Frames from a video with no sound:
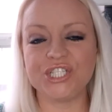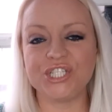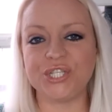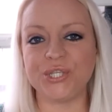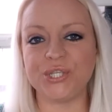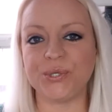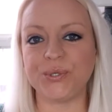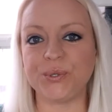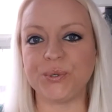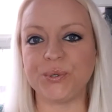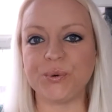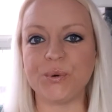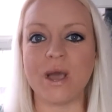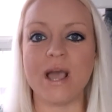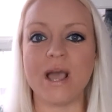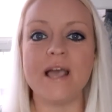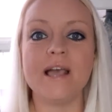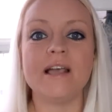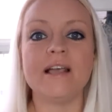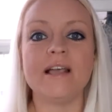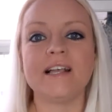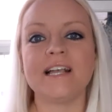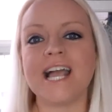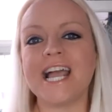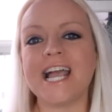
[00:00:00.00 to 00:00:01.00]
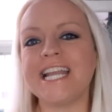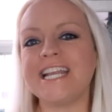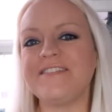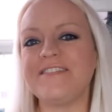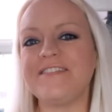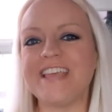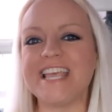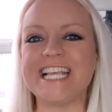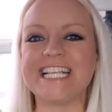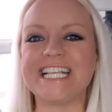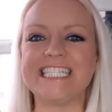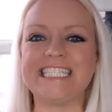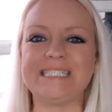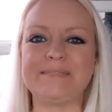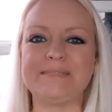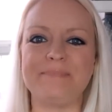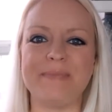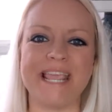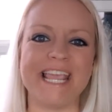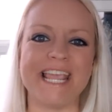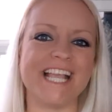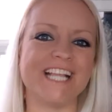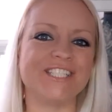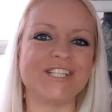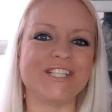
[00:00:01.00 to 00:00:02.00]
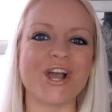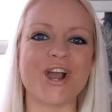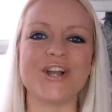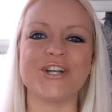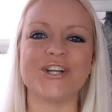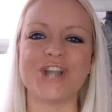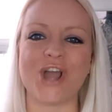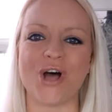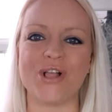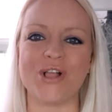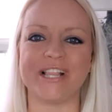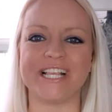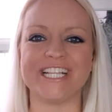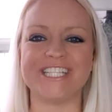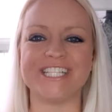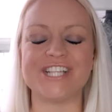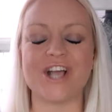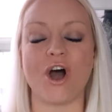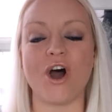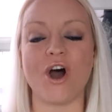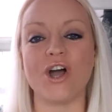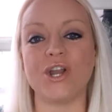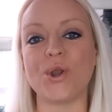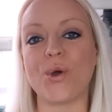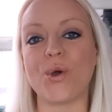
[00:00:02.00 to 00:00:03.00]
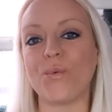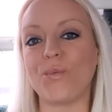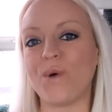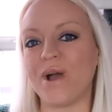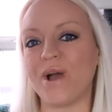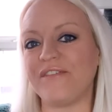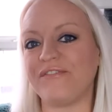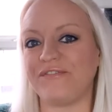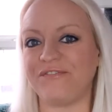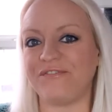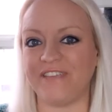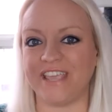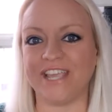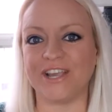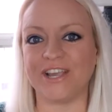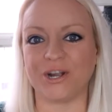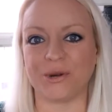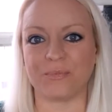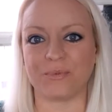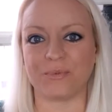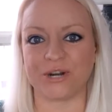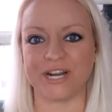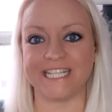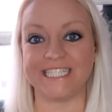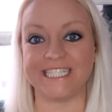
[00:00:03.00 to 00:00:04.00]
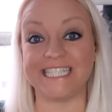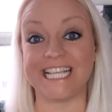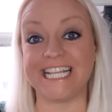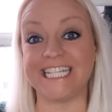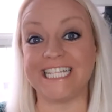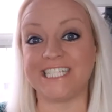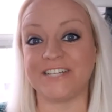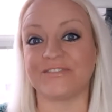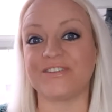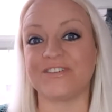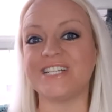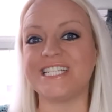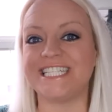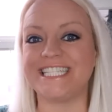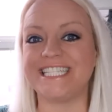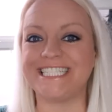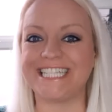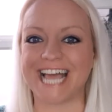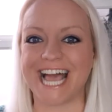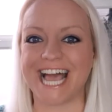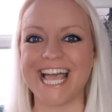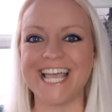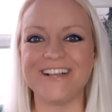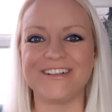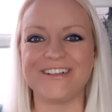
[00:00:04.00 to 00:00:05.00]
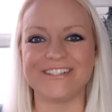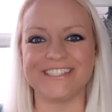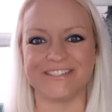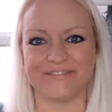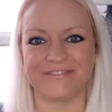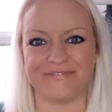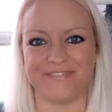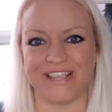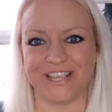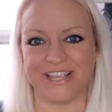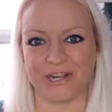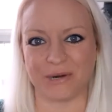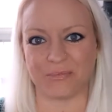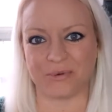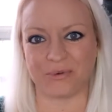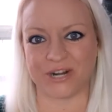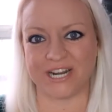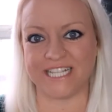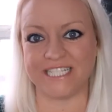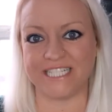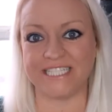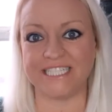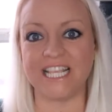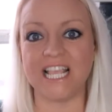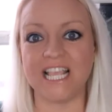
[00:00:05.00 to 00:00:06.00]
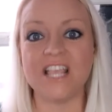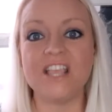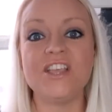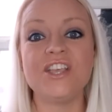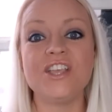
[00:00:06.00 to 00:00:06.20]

to kind of expand our knowledge on what fingerprints and different styles of fingerprints